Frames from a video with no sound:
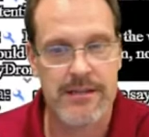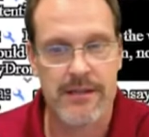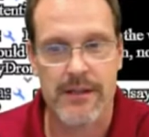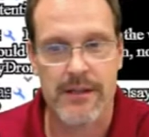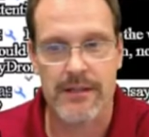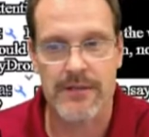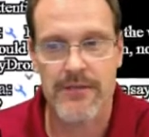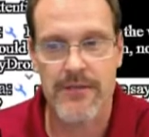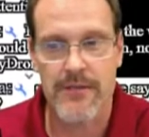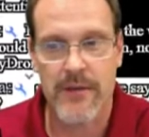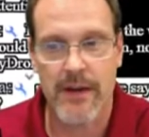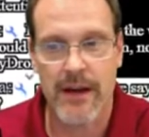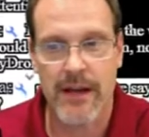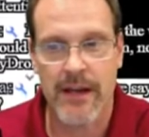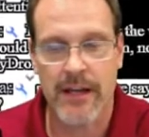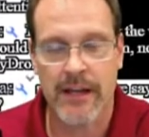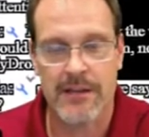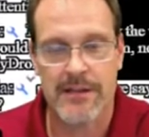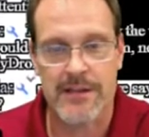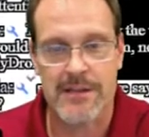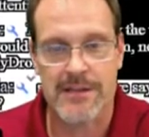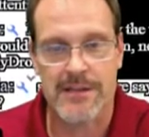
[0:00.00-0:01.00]
it's
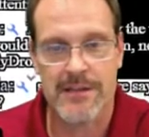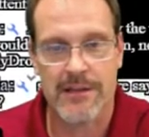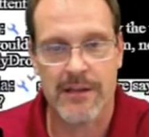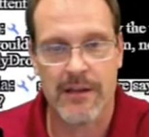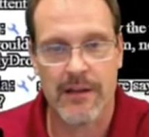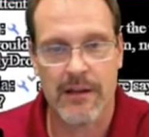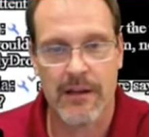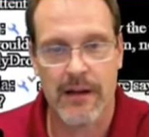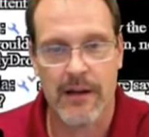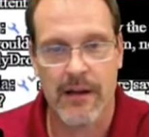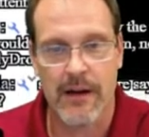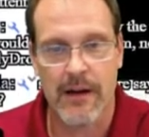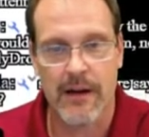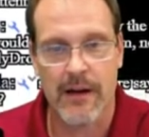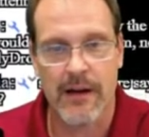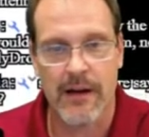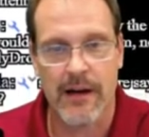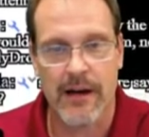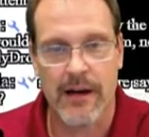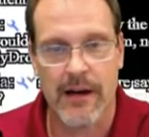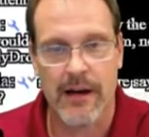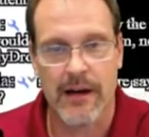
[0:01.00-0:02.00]
freaking just
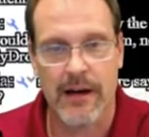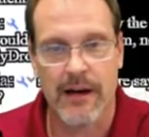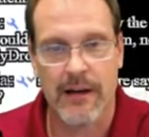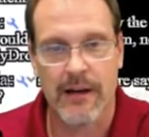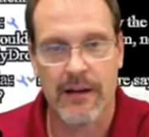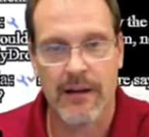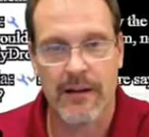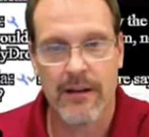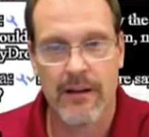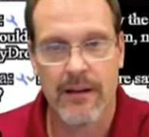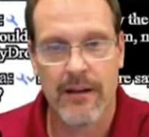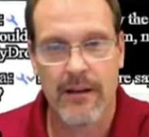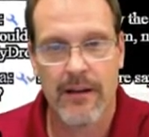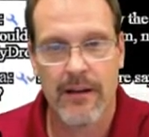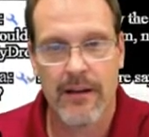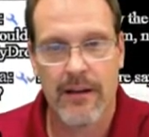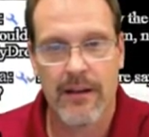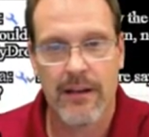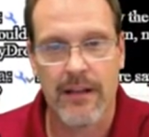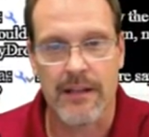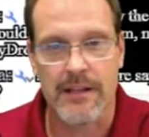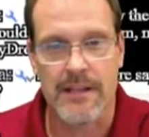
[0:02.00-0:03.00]
uh
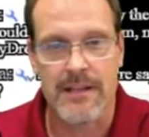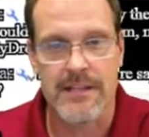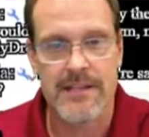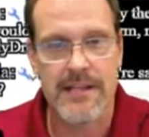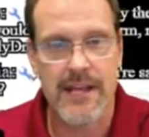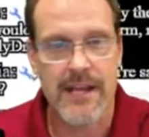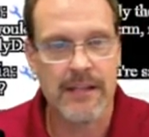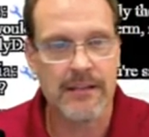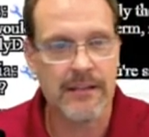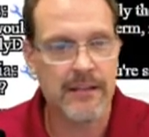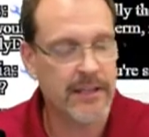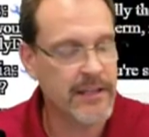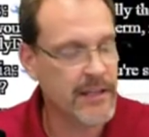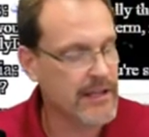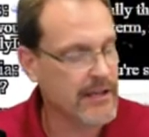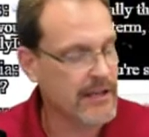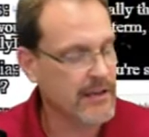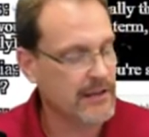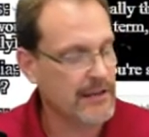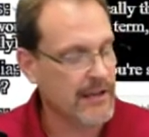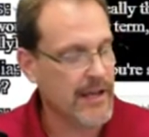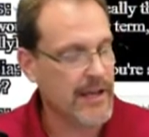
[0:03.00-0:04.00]

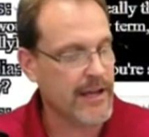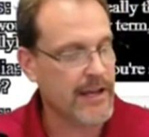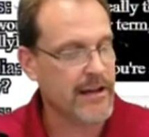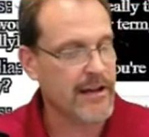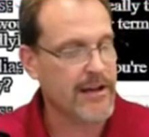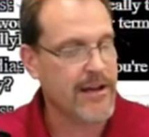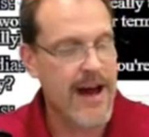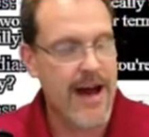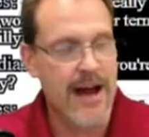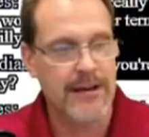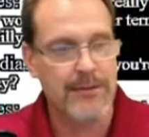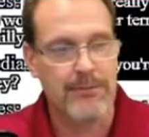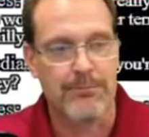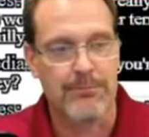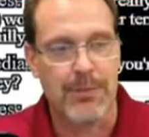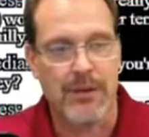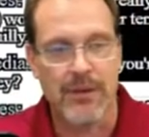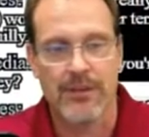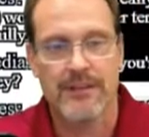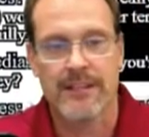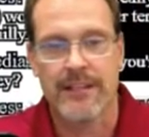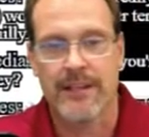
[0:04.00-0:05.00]
insanely like not
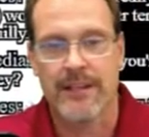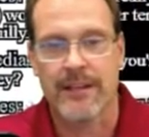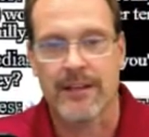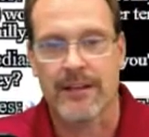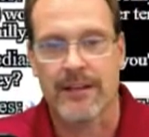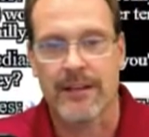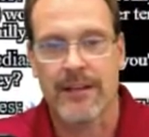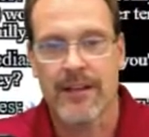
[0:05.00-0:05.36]
built in.